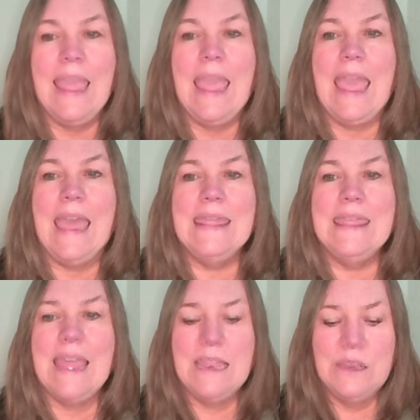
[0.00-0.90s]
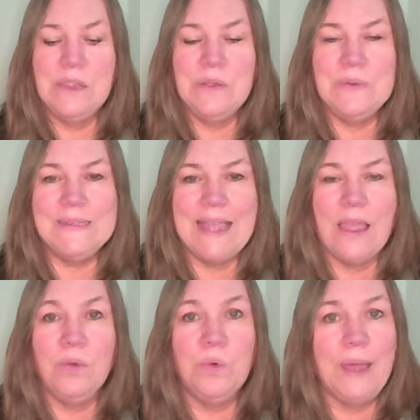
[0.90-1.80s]
and then you say,
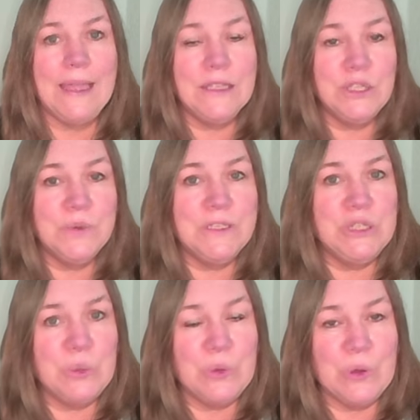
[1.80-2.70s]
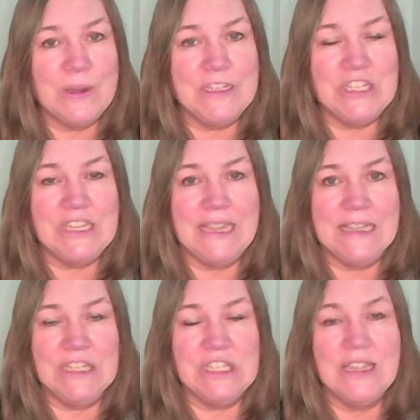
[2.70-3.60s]
oh, I can do a joker
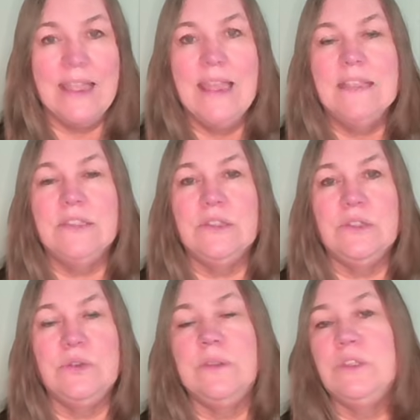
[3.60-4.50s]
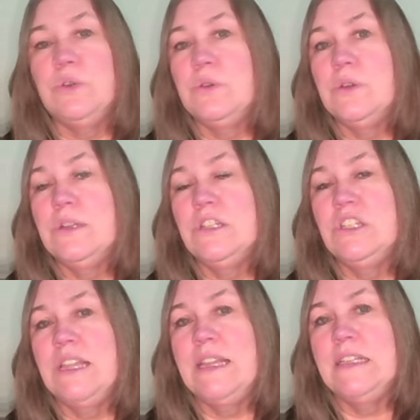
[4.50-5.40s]
exchange. So you do the joker
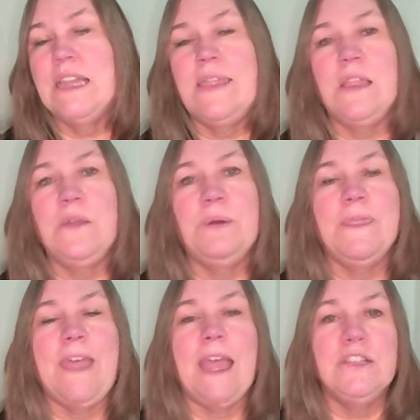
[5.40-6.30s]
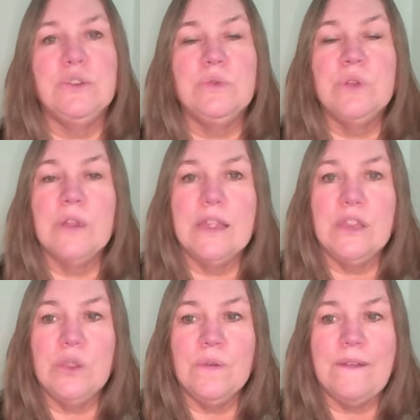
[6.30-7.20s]
exchange and then you put that joker in
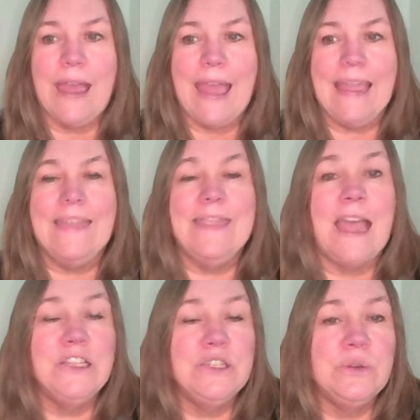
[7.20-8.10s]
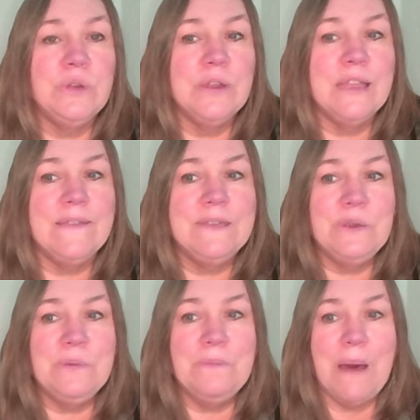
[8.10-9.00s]
your rack and that joker gives
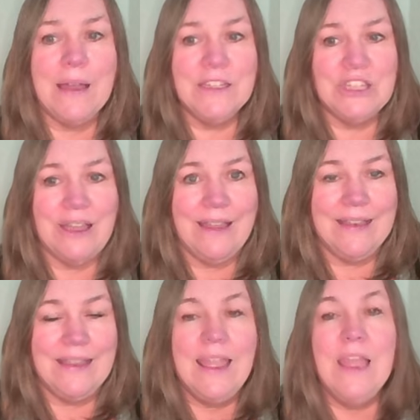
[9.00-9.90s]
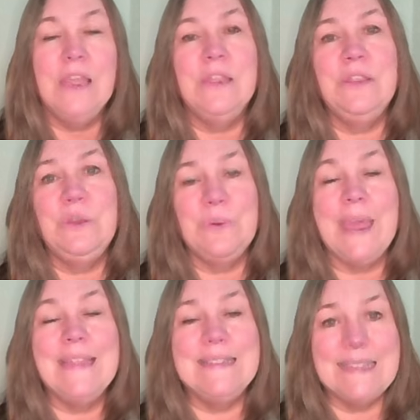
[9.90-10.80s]
you Mahjong. You
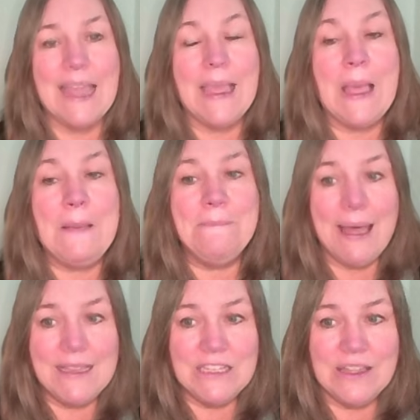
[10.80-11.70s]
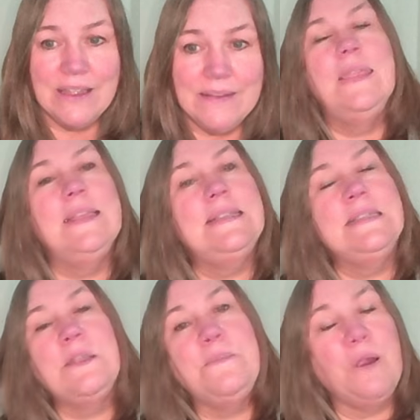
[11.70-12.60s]
can say Mahjong. This
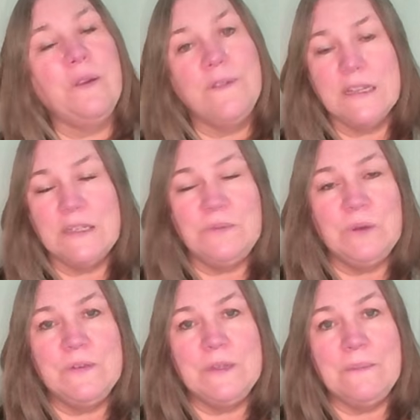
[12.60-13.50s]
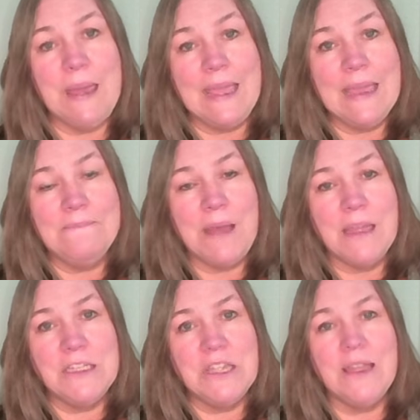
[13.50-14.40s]
is the perfect move to make in
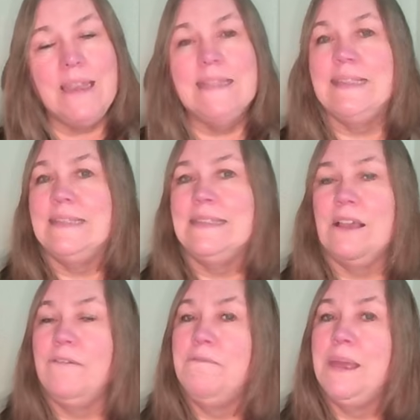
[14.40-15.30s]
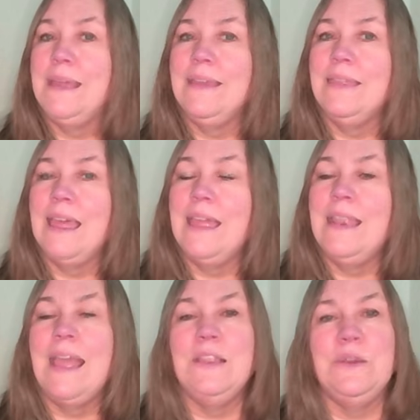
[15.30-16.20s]
Mahjong. It's a self-pick then
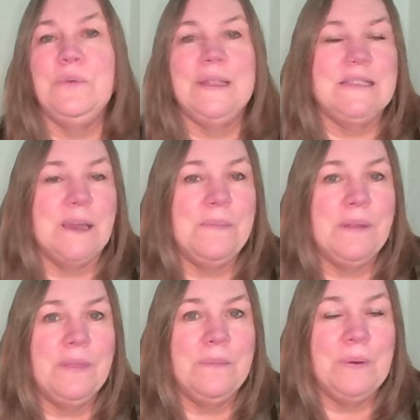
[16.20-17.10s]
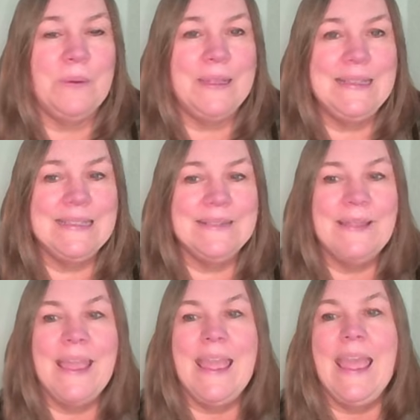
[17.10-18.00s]
and you win double the points.
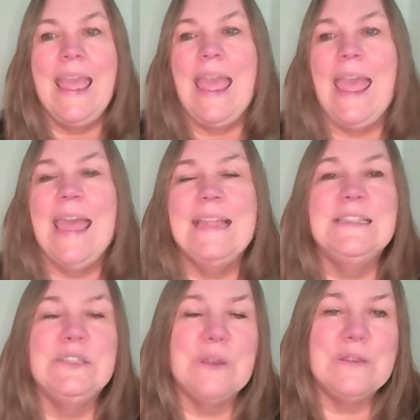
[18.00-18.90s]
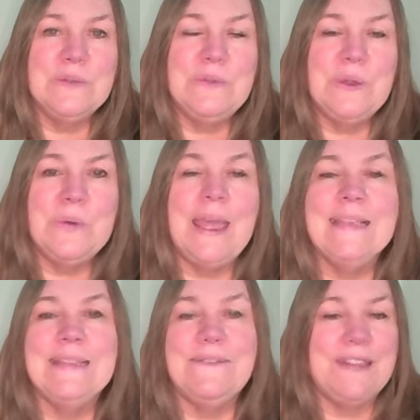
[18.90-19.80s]
And it's also known
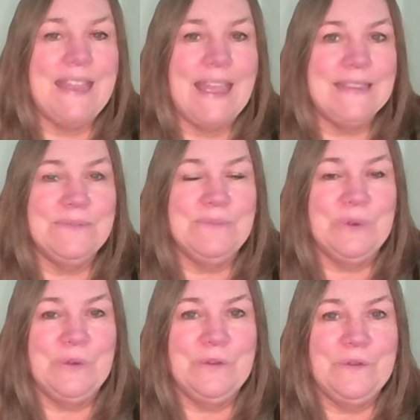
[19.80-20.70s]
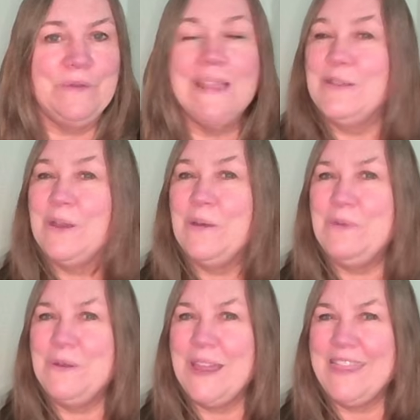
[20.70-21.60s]
as a finesse move. So I hope
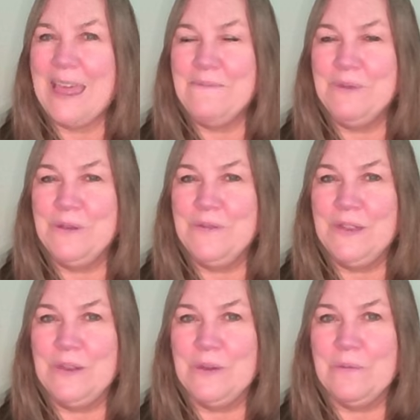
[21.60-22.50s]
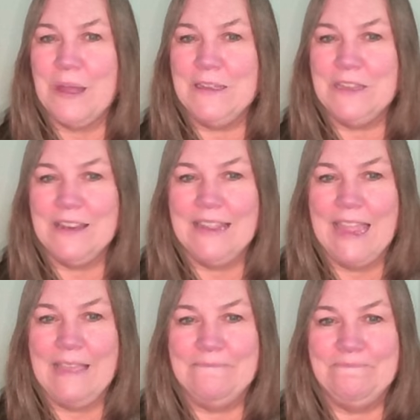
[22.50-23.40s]
you get that move in your Mahjong
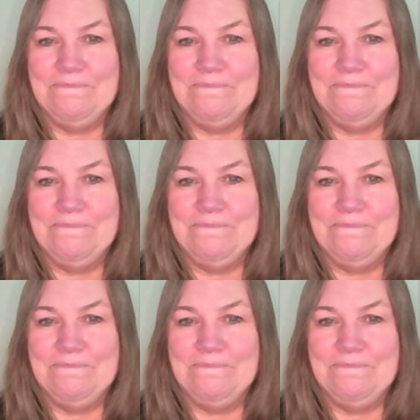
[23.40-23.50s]
game.